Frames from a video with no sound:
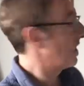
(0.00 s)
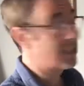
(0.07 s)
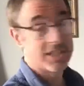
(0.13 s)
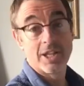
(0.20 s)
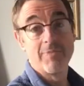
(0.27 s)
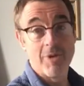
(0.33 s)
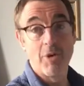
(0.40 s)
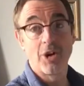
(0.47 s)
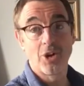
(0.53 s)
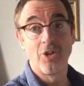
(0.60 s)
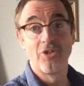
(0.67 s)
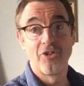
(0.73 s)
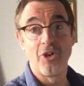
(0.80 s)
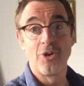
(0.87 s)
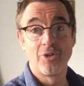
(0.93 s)
This is the
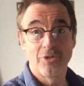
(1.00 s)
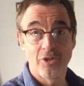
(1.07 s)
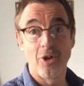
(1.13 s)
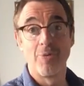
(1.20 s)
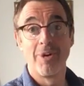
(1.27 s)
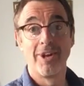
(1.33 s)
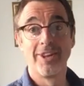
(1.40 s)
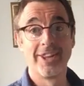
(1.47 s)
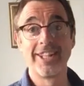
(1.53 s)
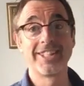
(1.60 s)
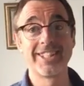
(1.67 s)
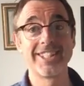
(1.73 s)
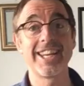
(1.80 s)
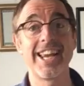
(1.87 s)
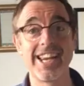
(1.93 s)
miracle food
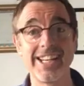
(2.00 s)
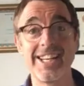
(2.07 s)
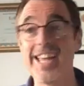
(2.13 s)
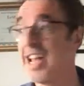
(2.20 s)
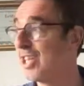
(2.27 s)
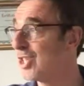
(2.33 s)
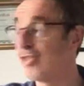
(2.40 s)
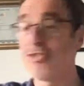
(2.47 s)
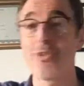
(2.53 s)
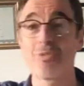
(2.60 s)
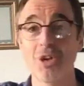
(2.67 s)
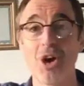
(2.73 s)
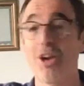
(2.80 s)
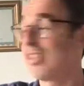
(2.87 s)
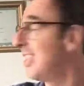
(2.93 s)
this is it in nature
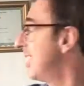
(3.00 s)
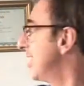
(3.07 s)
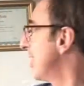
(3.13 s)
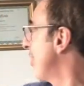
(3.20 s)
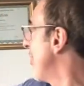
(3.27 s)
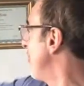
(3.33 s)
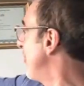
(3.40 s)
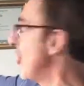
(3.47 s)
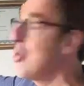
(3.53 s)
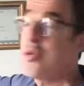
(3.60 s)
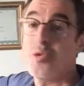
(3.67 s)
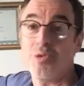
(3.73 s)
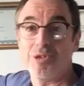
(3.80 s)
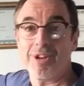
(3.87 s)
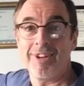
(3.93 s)
from God. This is our
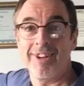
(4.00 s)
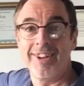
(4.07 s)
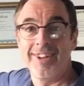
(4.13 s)
food.